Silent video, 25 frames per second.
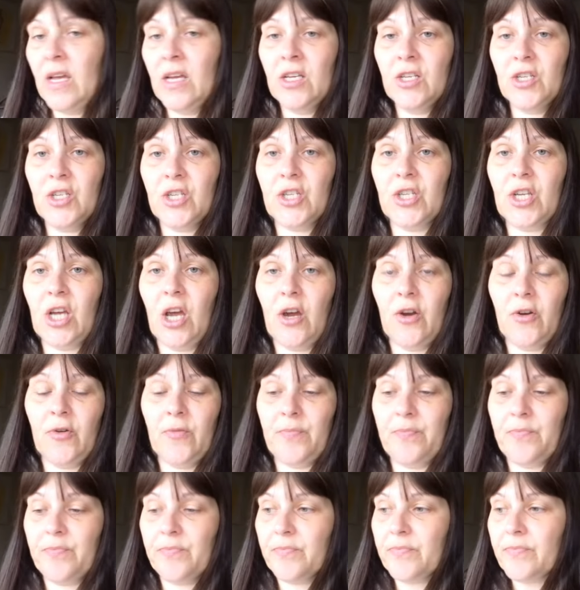So
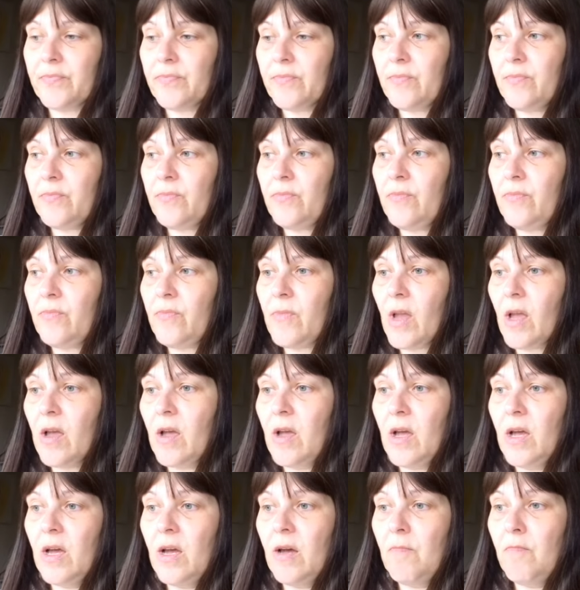
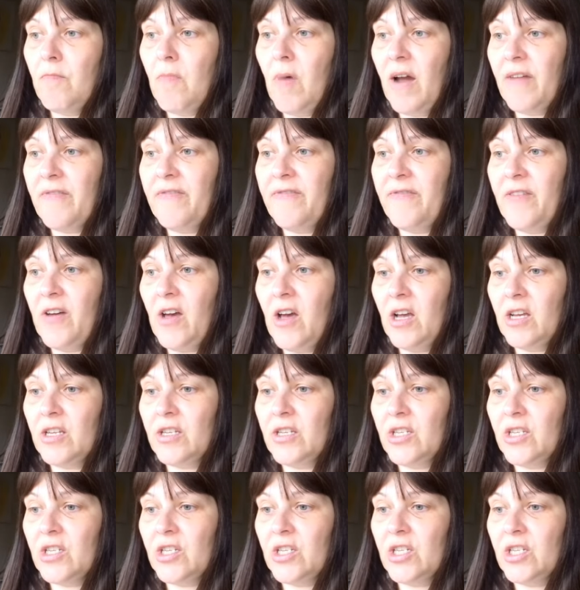my
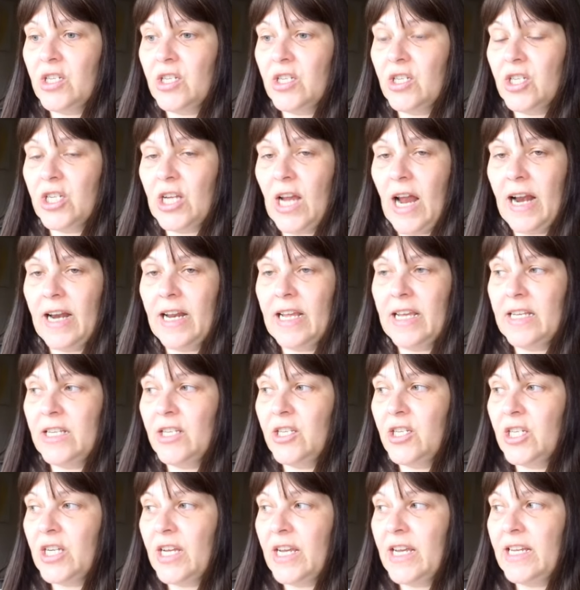first
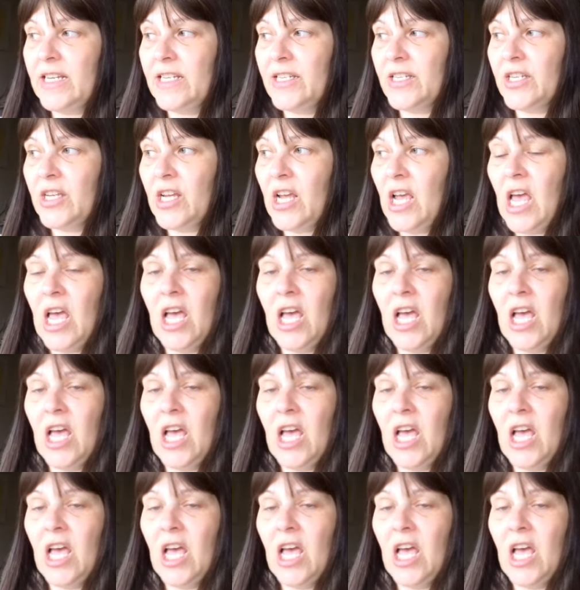challenge is